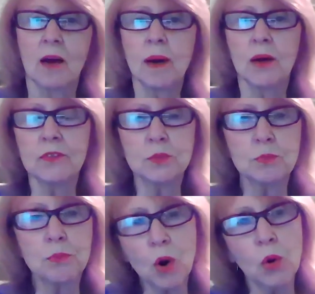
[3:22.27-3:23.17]
about this
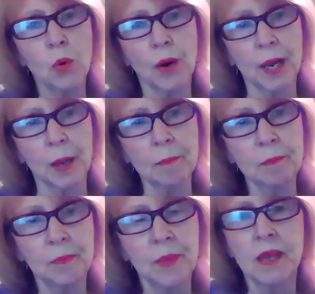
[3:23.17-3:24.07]

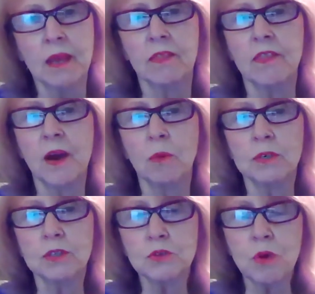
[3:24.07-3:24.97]
program that
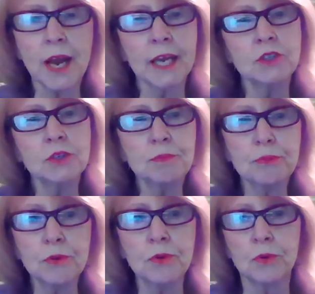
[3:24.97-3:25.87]
was trying to
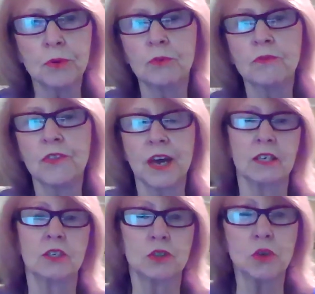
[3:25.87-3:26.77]
prove
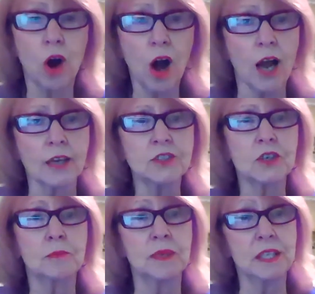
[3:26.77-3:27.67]
that dogs
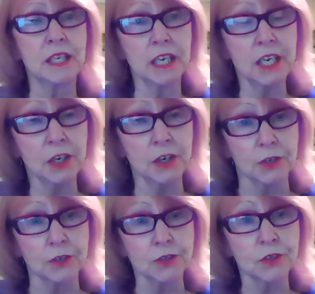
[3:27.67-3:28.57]
could be the
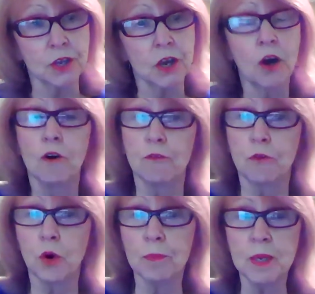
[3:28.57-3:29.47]
ears
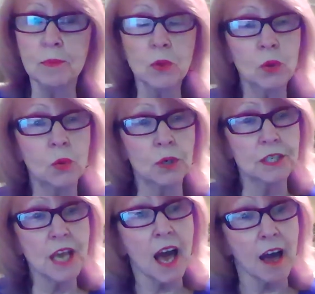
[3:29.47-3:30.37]
for people who were
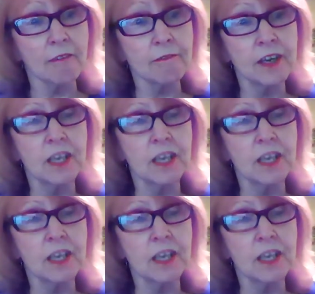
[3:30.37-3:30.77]
deaf,